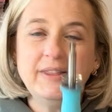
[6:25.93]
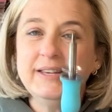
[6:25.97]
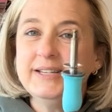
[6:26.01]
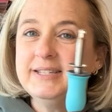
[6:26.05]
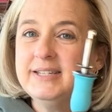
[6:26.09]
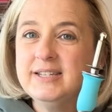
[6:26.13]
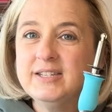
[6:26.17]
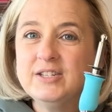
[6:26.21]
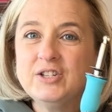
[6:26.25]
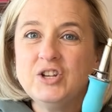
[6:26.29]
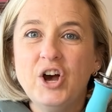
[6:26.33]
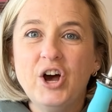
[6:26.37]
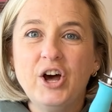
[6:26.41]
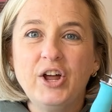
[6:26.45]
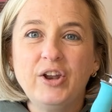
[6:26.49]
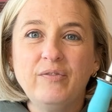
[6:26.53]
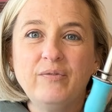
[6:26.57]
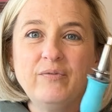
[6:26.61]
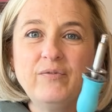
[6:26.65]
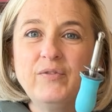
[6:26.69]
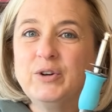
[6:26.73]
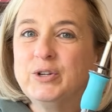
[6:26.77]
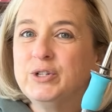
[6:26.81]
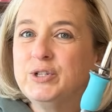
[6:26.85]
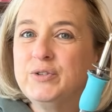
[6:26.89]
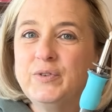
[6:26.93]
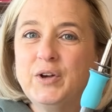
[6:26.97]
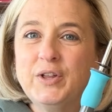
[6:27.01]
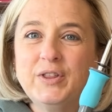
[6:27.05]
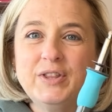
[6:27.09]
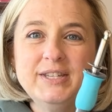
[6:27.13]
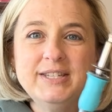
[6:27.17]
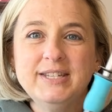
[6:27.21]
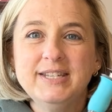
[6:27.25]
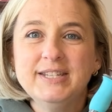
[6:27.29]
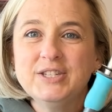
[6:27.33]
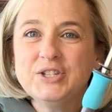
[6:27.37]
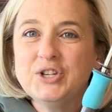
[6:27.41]
this is not, first of all,
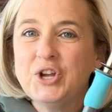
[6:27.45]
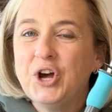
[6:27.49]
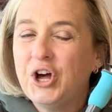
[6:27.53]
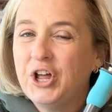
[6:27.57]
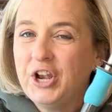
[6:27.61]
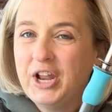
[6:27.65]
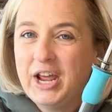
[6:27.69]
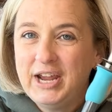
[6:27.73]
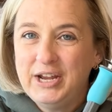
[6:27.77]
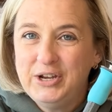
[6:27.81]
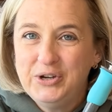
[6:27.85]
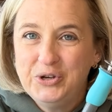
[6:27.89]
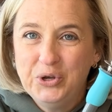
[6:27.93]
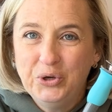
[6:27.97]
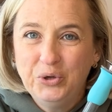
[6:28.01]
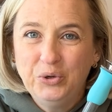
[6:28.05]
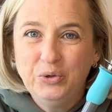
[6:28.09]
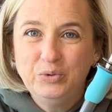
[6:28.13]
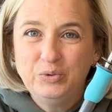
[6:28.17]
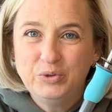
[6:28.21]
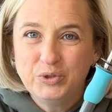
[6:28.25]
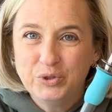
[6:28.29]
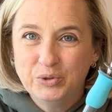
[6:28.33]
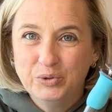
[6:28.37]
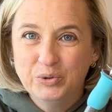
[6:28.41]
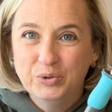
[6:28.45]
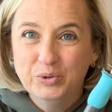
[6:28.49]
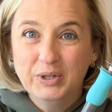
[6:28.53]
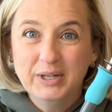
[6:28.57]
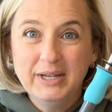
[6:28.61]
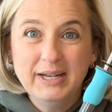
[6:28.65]
this is not a new tool.